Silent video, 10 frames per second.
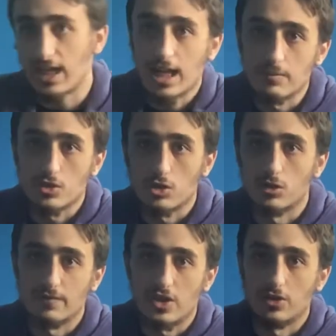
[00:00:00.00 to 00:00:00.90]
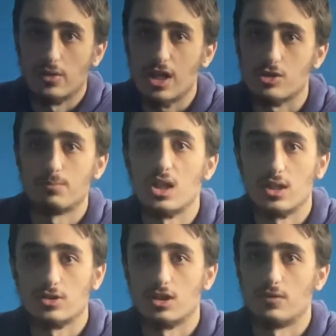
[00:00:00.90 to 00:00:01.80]
Avatar Fire and Ash
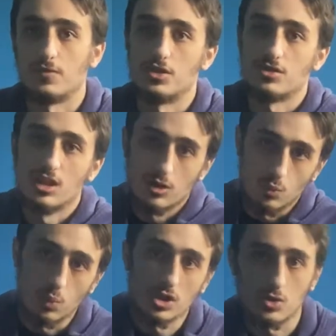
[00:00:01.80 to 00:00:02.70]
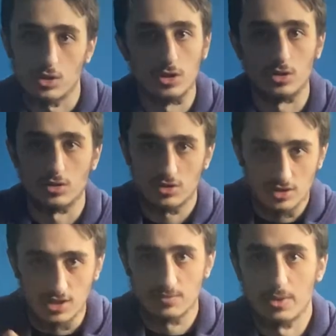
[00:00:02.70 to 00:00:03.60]
box office will hurt the
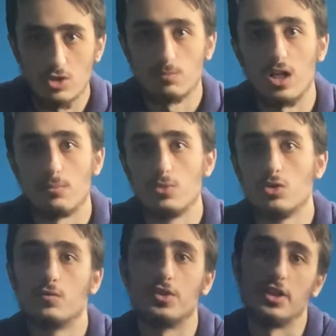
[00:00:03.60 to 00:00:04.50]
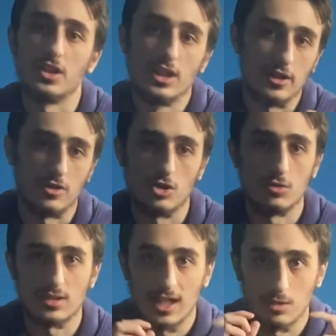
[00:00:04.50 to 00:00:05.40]
SpongeBob movie in terms
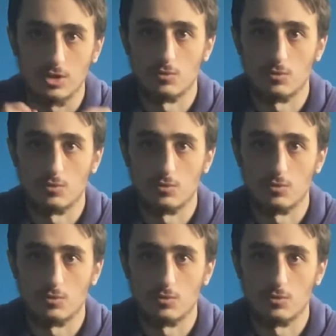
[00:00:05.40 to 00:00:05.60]
of how much